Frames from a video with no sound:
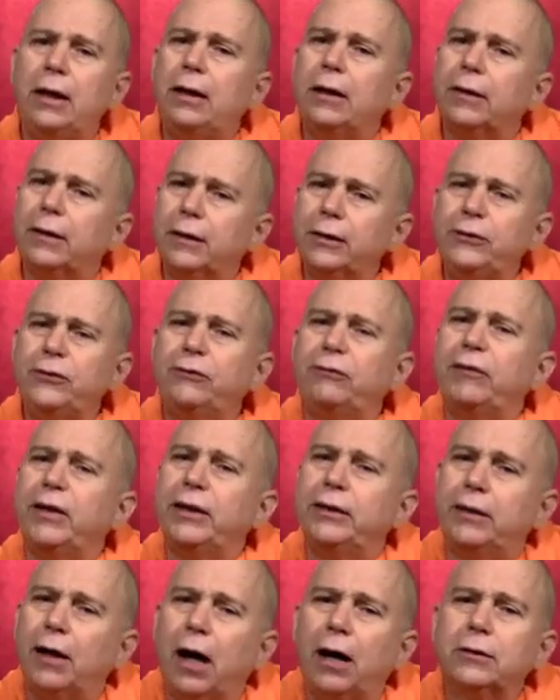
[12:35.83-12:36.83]
This
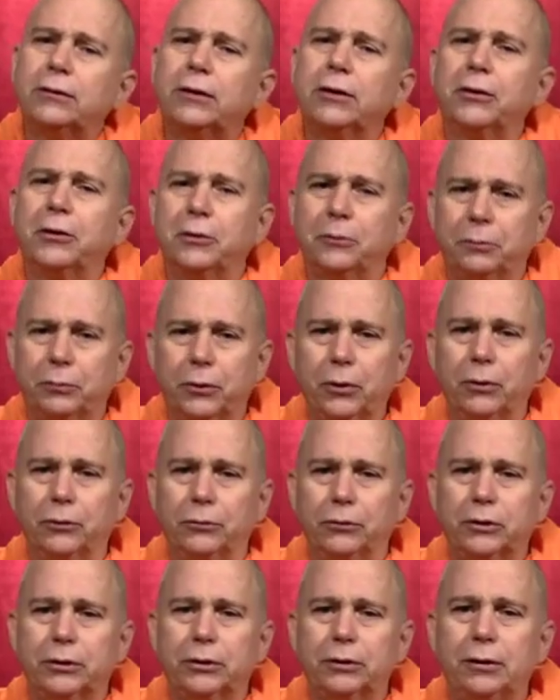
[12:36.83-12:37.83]
Vedantic
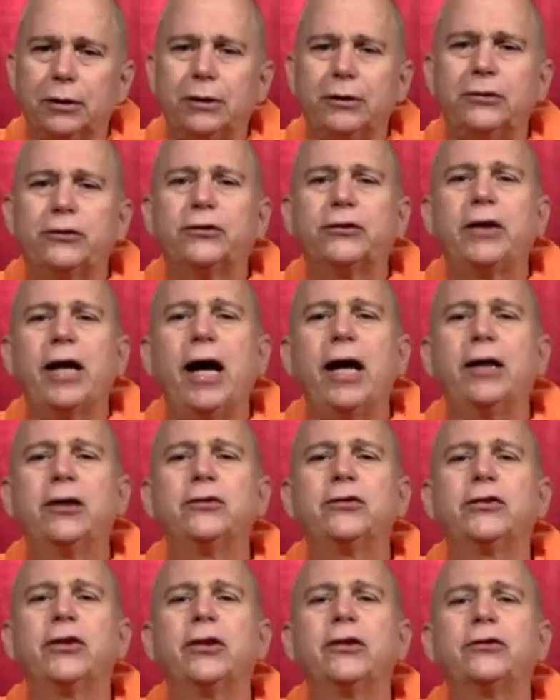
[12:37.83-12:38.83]
approach
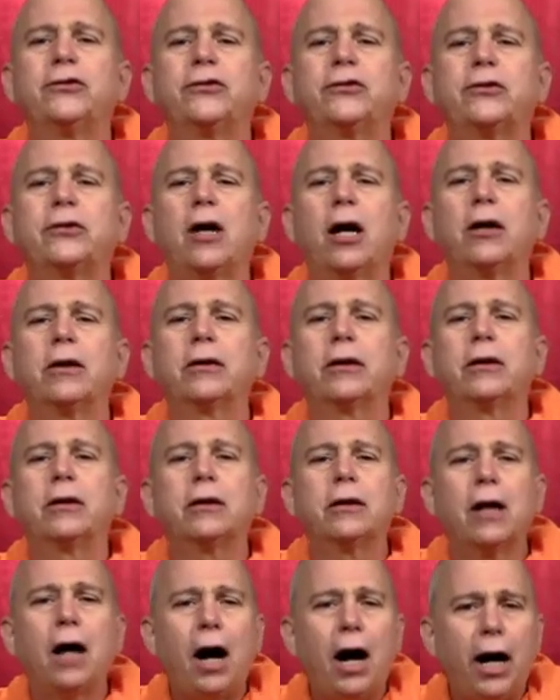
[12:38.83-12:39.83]
stands in stark
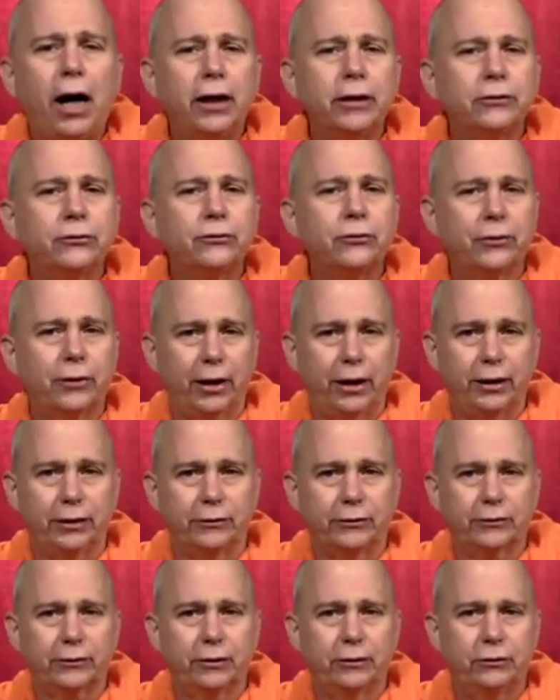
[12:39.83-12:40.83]

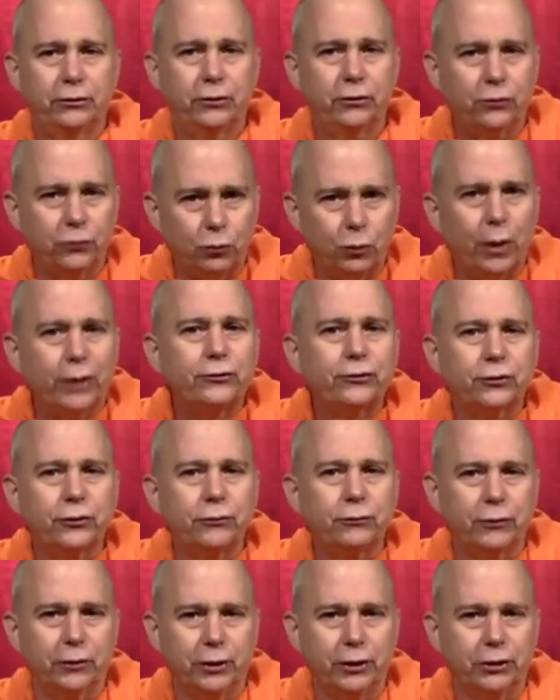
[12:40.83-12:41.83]
contrast to the
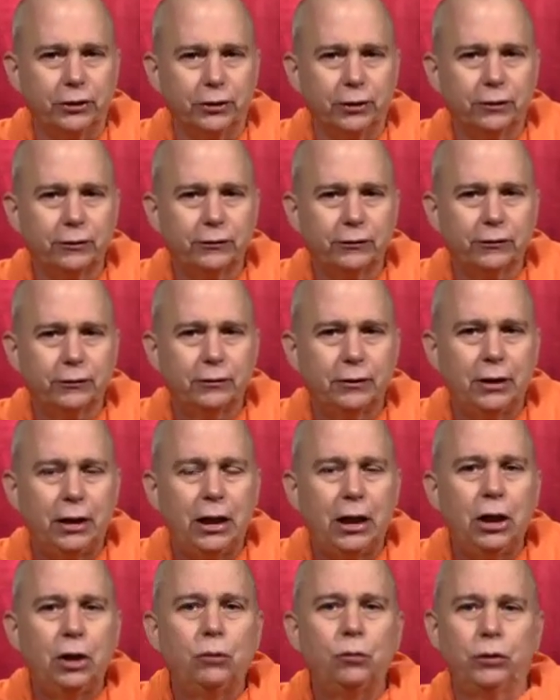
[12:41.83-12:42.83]
Western religions,
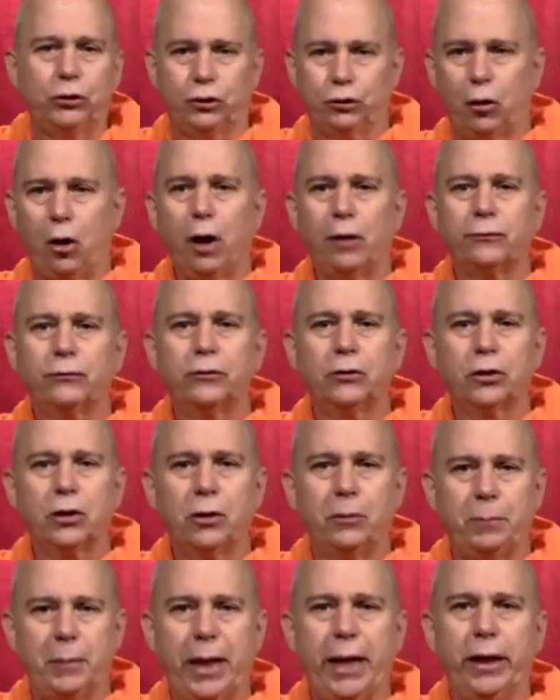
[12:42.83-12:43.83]
which often
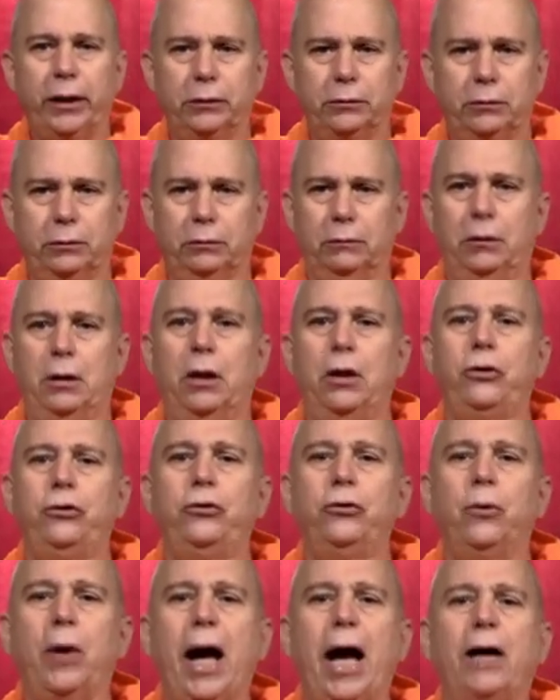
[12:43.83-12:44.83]
command
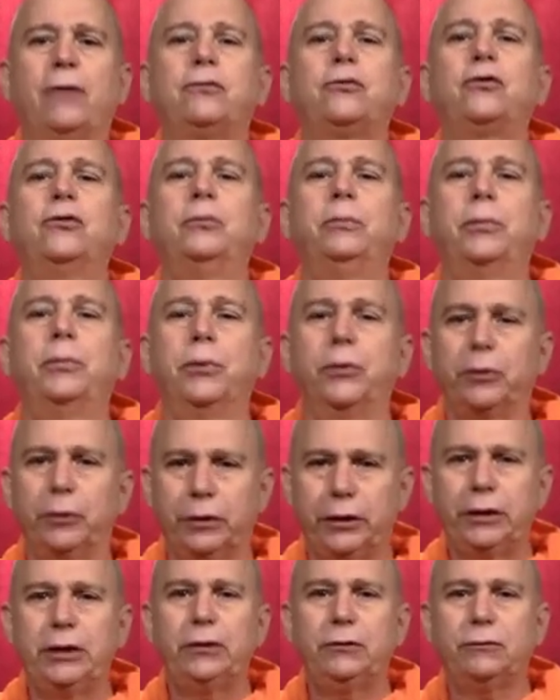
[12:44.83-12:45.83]
you have to
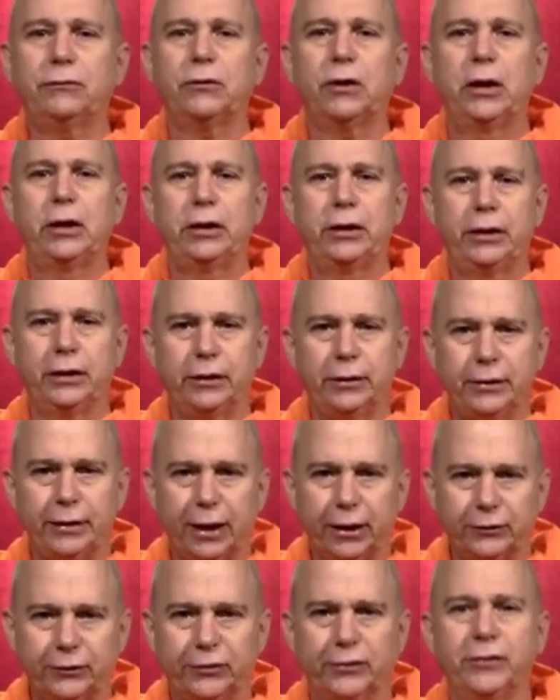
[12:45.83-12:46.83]
believe in the
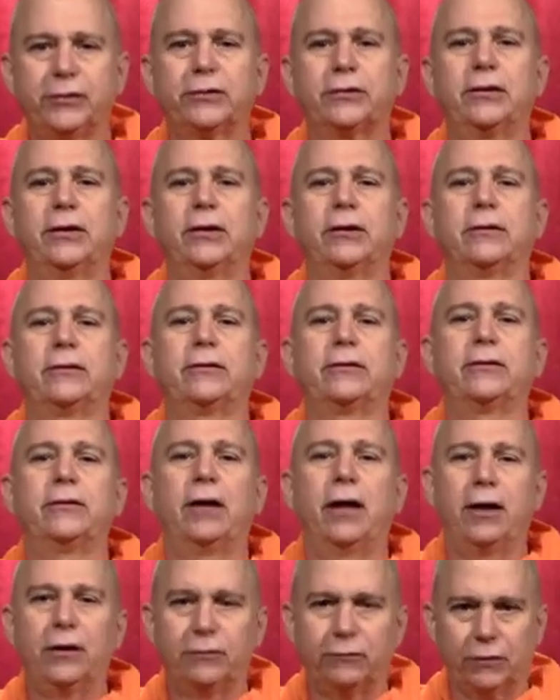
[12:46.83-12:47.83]
existence
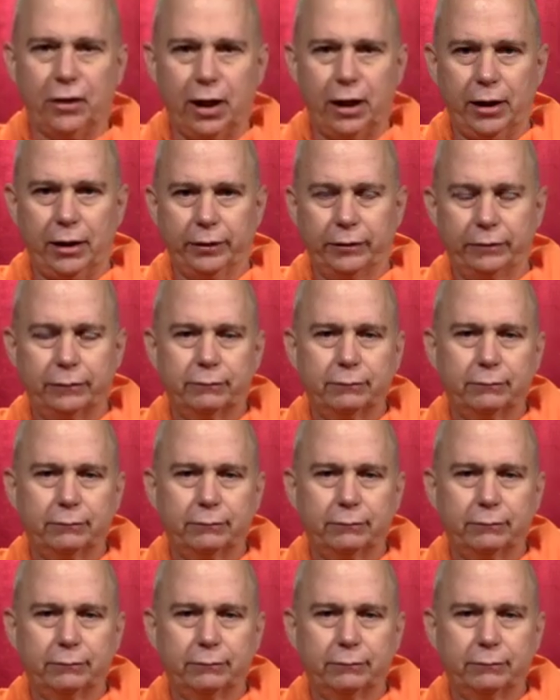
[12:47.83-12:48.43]
of God.